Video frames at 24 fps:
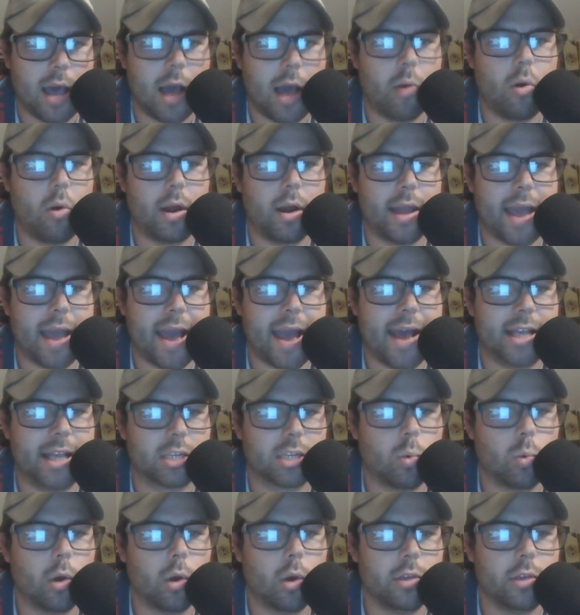I want to
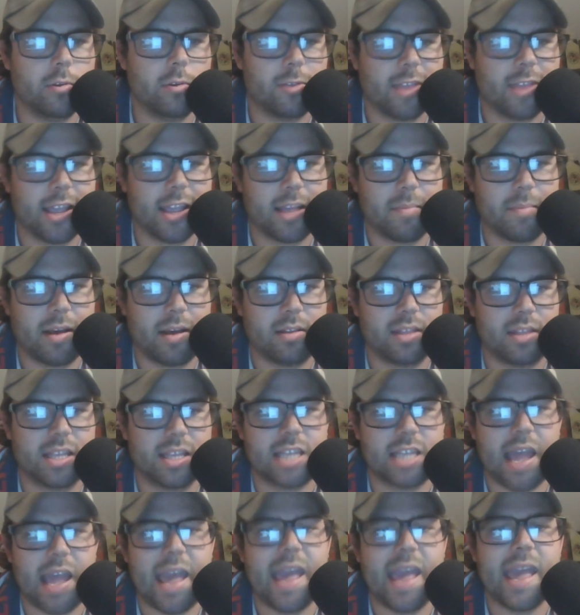ask what you think about
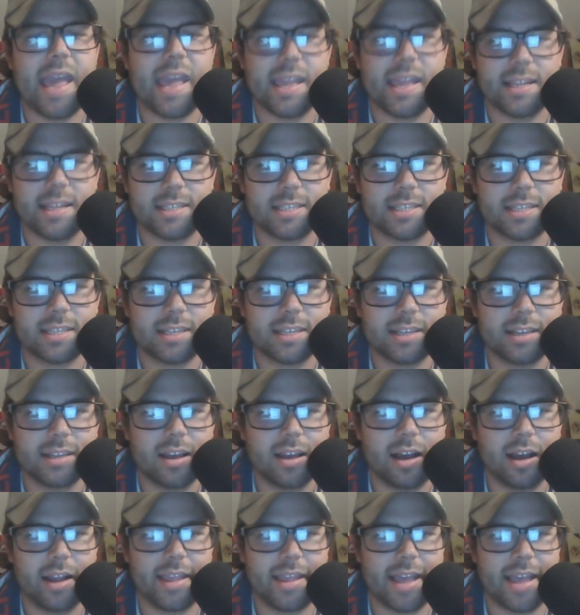this hate
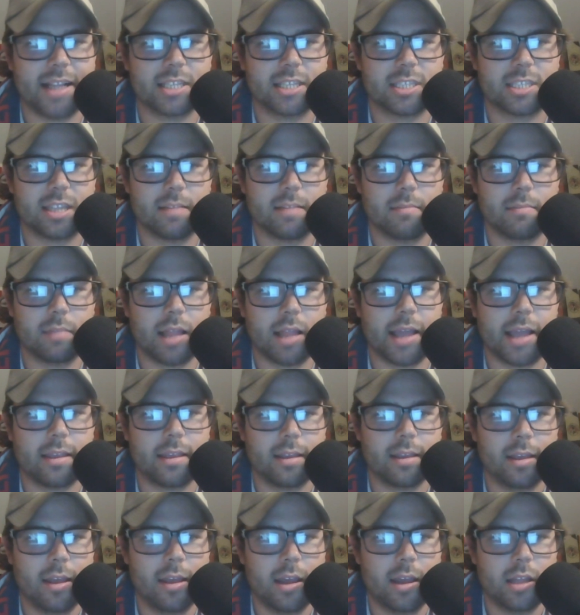against him,
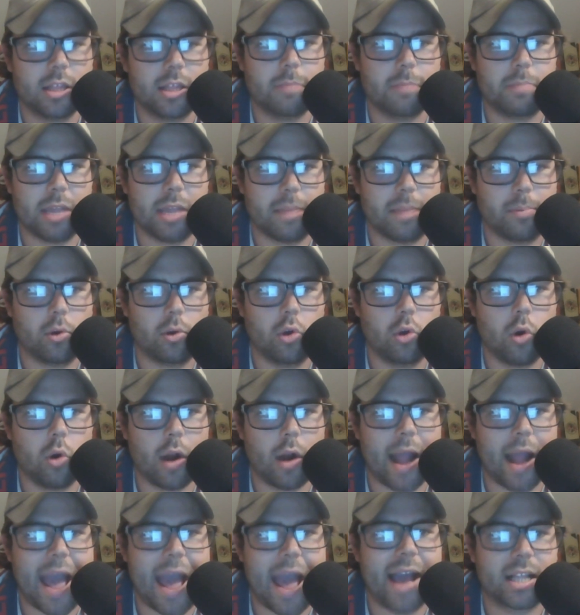like the people who
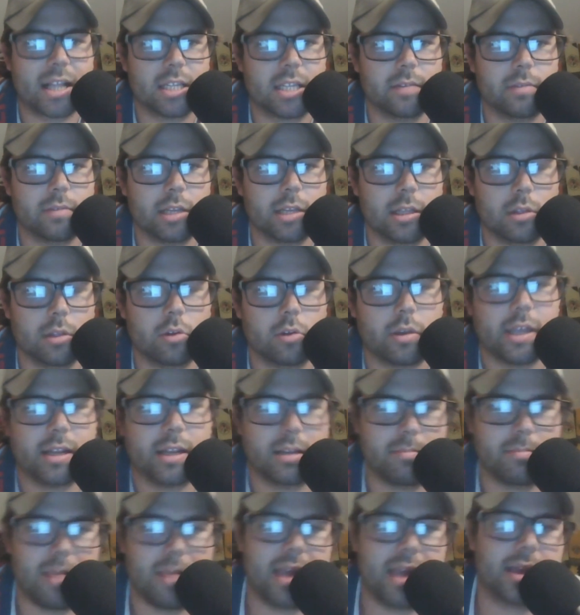are actively
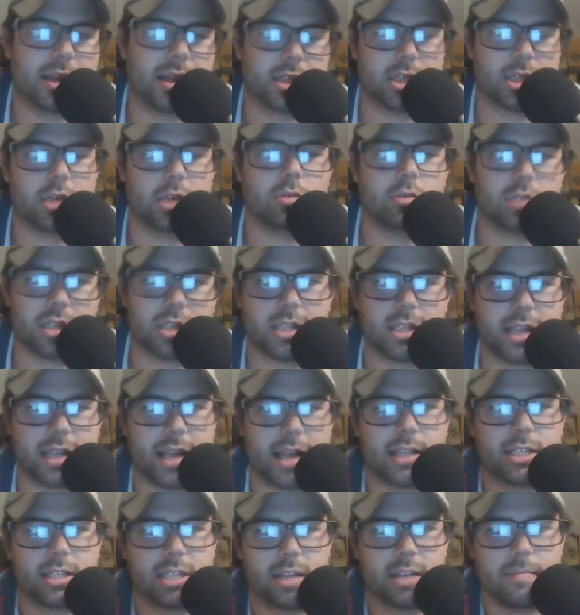looking to make excuses
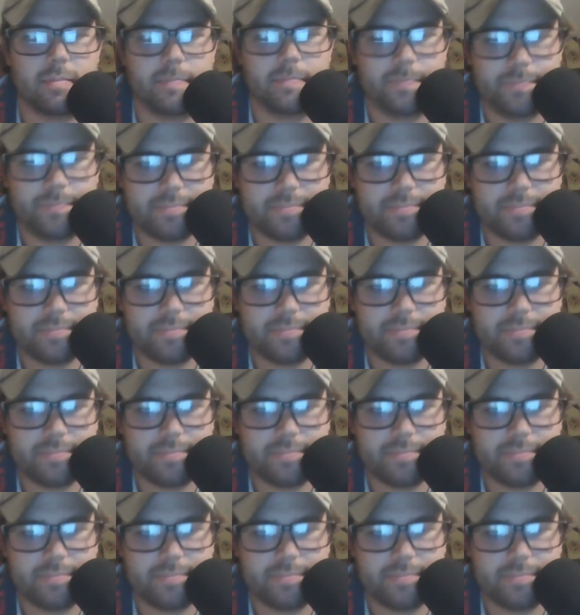against him.